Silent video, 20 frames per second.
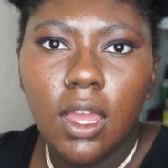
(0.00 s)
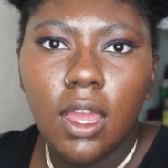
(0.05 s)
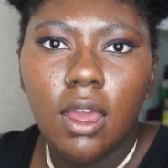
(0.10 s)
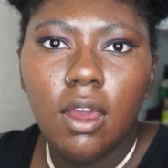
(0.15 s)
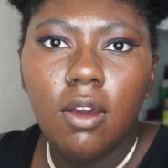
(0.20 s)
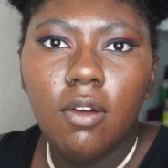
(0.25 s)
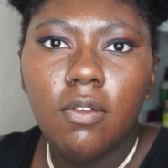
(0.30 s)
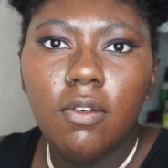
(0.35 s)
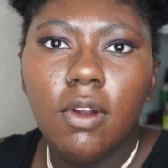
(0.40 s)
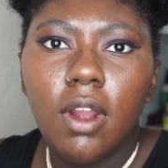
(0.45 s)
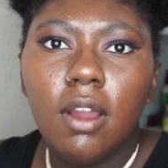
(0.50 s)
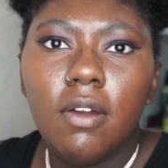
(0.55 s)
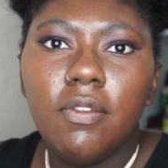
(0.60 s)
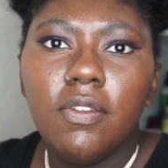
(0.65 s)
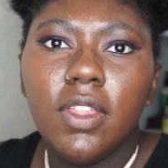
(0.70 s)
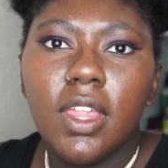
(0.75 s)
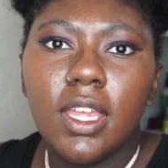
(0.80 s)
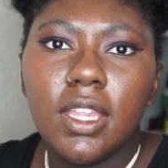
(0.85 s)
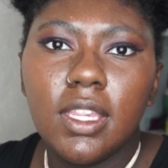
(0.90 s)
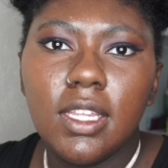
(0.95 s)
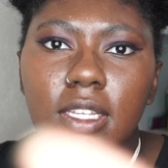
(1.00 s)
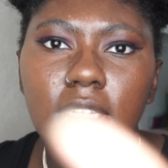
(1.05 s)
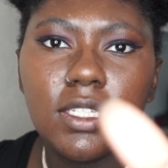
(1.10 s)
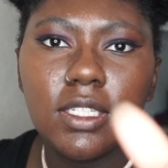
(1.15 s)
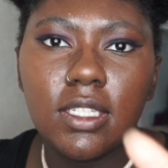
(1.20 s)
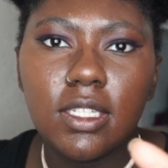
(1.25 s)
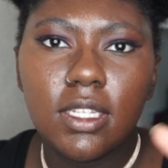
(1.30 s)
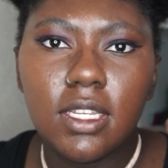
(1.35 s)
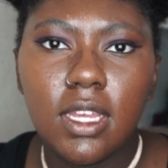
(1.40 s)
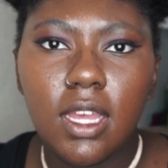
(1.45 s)
Overall, I feel like this
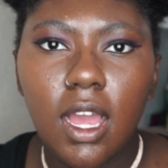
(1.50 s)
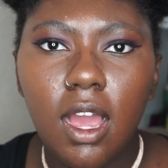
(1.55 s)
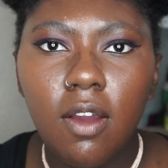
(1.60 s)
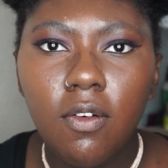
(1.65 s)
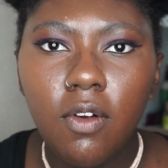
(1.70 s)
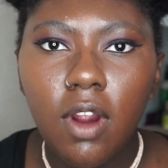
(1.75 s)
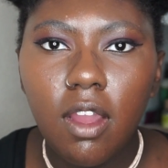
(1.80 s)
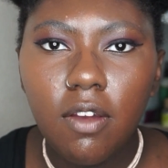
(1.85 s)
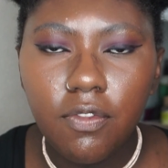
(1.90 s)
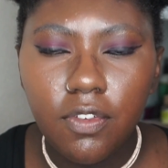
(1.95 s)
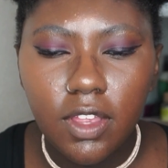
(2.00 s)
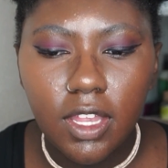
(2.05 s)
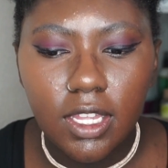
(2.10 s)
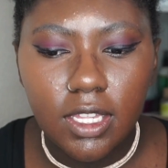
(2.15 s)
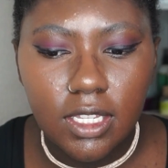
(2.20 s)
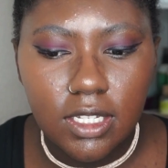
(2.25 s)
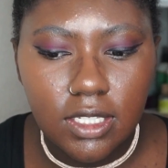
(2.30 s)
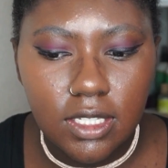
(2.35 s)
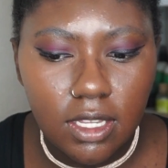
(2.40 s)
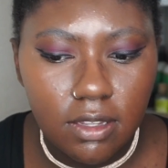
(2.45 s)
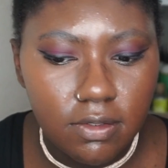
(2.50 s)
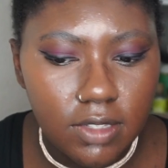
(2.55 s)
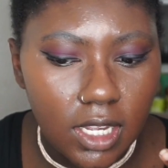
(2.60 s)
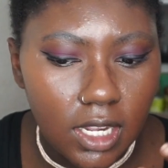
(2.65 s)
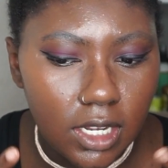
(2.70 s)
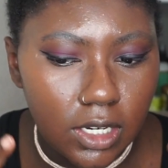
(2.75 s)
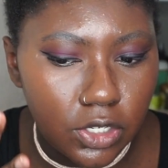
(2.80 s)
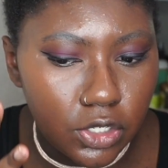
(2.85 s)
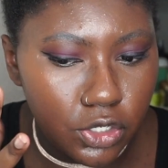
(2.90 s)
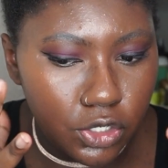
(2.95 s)
gives like
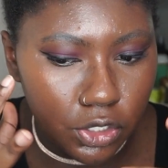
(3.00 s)
a